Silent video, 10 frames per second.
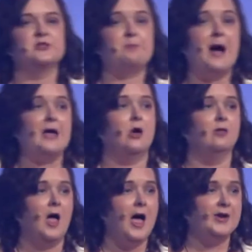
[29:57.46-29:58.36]
buy
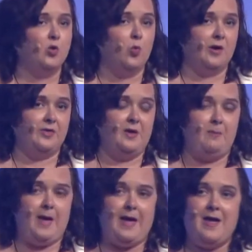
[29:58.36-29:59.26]
online and where they
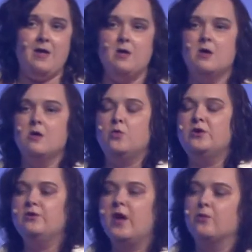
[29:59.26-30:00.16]
pay, we
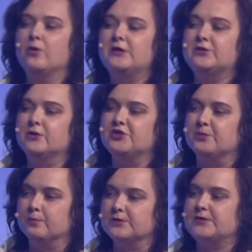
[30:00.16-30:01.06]
do that research
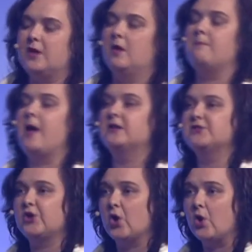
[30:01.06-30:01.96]
in Brazil and
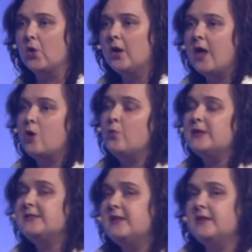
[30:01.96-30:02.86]
Mexico, and we
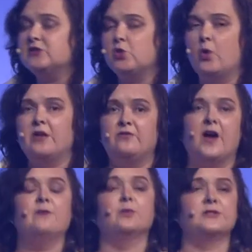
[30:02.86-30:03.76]
see that
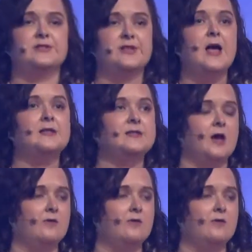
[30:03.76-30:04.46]
twenty-five percent of